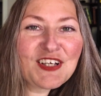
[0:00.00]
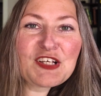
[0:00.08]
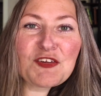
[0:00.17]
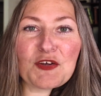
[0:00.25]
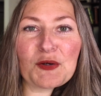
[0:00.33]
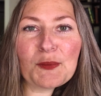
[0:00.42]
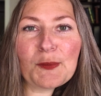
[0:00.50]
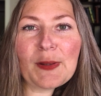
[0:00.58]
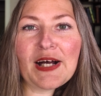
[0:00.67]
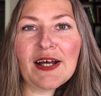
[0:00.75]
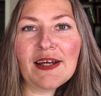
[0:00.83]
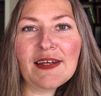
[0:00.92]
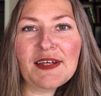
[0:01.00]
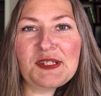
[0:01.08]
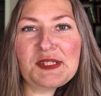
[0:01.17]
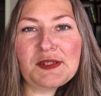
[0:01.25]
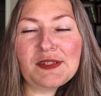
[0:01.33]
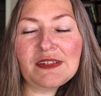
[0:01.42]
So I
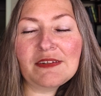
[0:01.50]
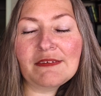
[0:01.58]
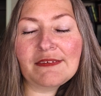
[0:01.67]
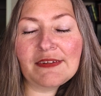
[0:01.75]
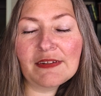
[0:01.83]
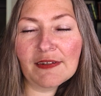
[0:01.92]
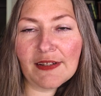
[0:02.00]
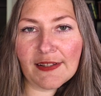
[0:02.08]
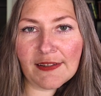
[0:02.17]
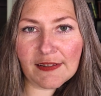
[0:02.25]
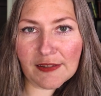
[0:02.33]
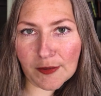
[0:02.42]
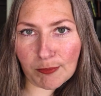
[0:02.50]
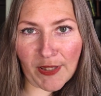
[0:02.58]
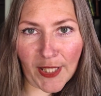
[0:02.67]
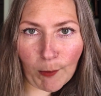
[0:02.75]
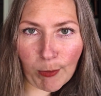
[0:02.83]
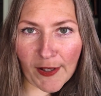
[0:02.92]
let it
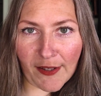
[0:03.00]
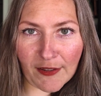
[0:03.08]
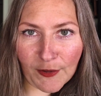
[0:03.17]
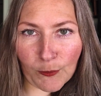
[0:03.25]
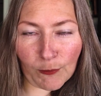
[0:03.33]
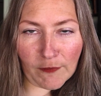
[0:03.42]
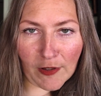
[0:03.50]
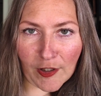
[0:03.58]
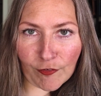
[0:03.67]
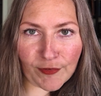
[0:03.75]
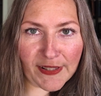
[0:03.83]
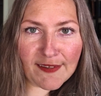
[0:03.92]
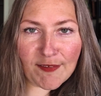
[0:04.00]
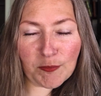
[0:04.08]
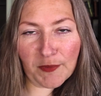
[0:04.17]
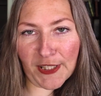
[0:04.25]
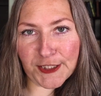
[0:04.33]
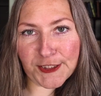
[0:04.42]
take a break and cool off. I had
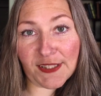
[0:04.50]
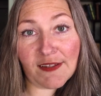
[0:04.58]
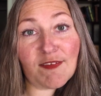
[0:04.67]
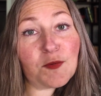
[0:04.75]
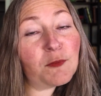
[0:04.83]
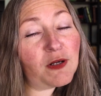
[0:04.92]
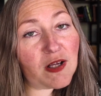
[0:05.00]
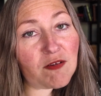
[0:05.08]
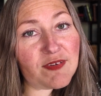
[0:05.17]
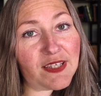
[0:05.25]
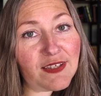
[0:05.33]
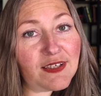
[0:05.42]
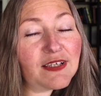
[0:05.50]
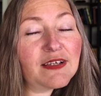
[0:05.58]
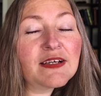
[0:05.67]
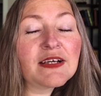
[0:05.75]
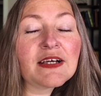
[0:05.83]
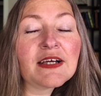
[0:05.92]
some lunch and some coffee,
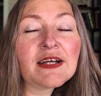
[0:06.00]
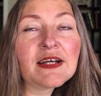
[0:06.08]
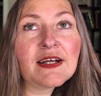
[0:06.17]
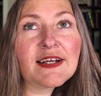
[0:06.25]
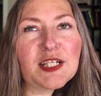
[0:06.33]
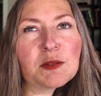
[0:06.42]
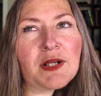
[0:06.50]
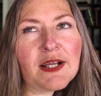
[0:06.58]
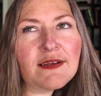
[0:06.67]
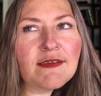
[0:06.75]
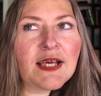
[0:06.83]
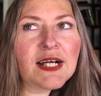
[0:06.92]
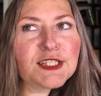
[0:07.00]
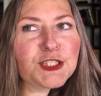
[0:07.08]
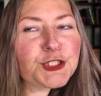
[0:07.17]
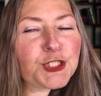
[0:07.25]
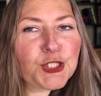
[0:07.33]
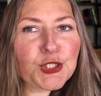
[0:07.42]
and I'm not exactly
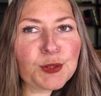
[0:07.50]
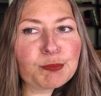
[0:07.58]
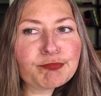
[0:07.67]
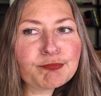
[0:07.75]
sure